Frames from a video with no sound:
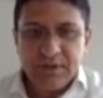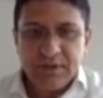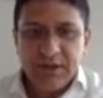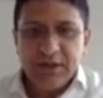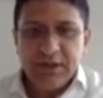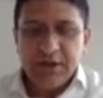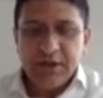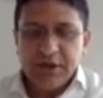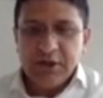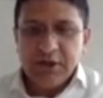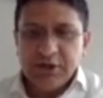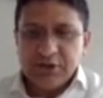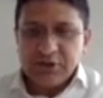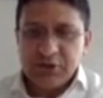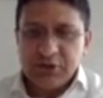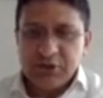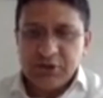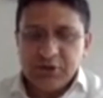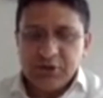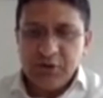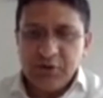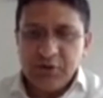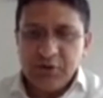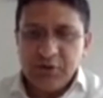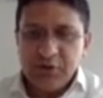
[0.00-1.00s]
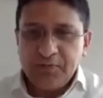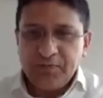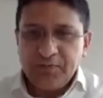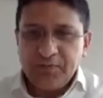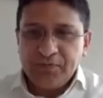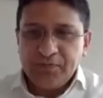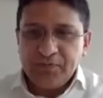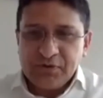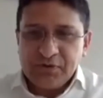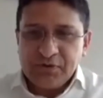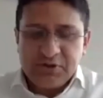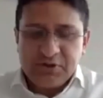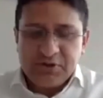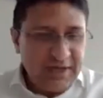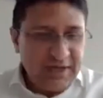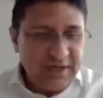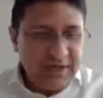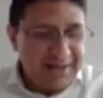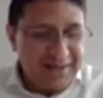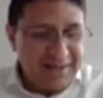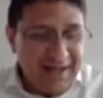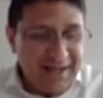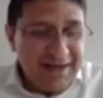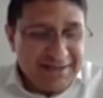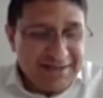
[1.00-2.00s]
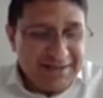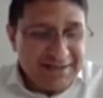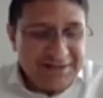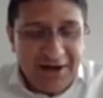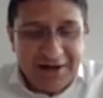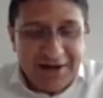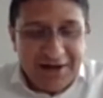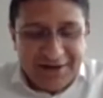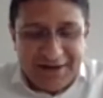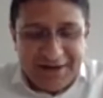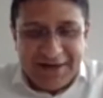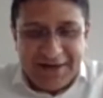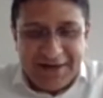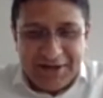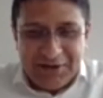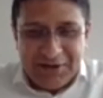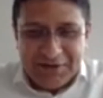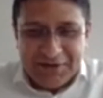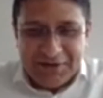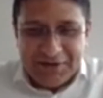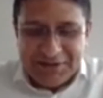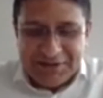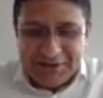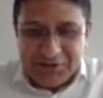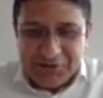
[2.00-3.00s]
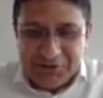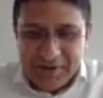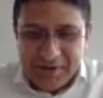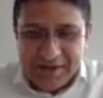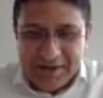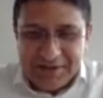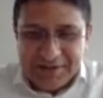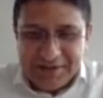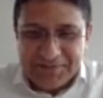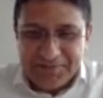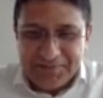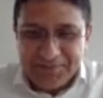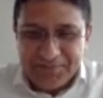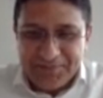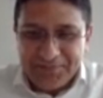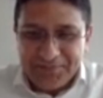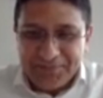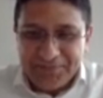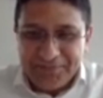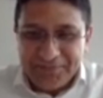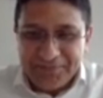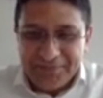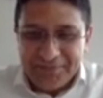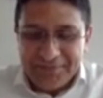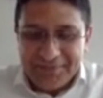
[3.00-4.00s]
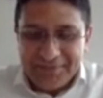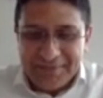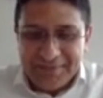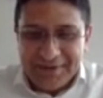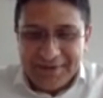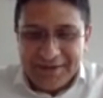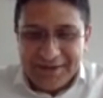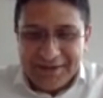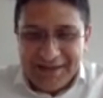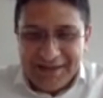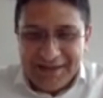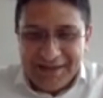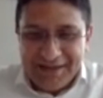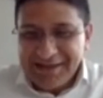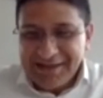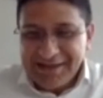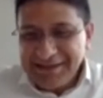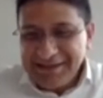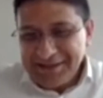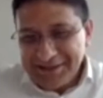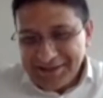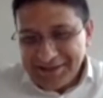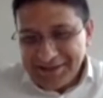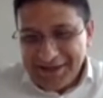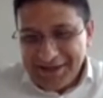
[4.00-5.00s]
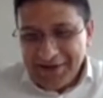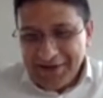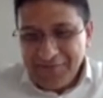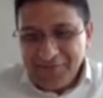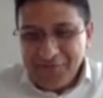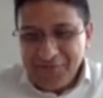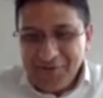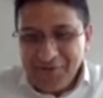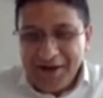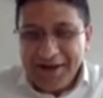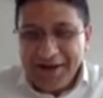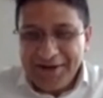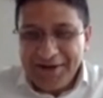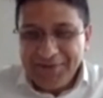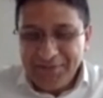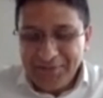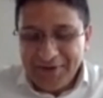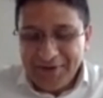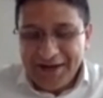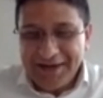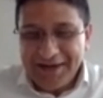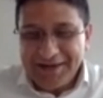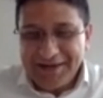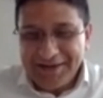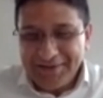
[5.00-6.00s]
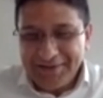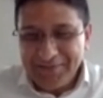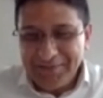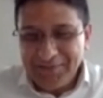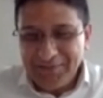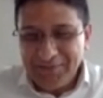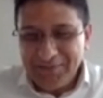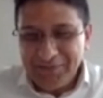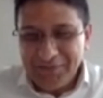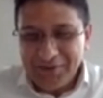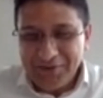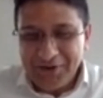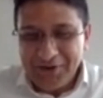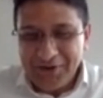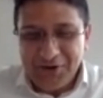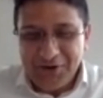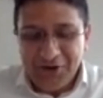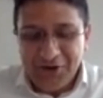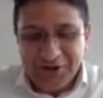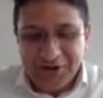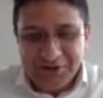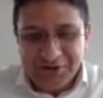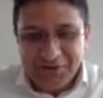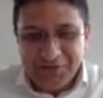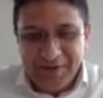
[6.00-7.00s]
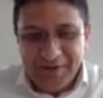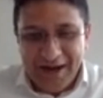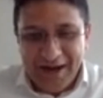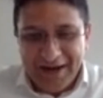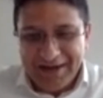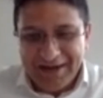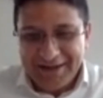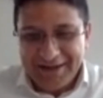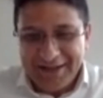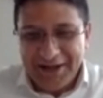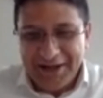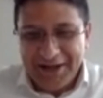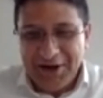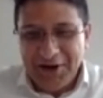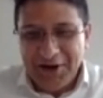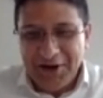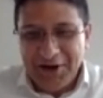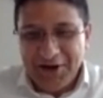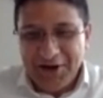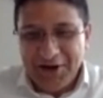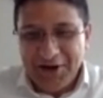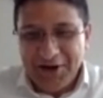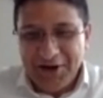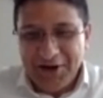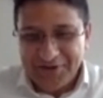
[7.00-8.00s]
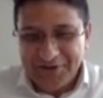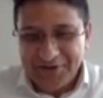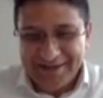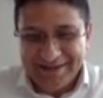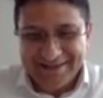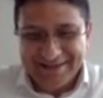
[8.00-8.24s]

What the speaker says: So yeah, that is our reading of the situation. Yes, tough one, but not so bad. There are opportunities.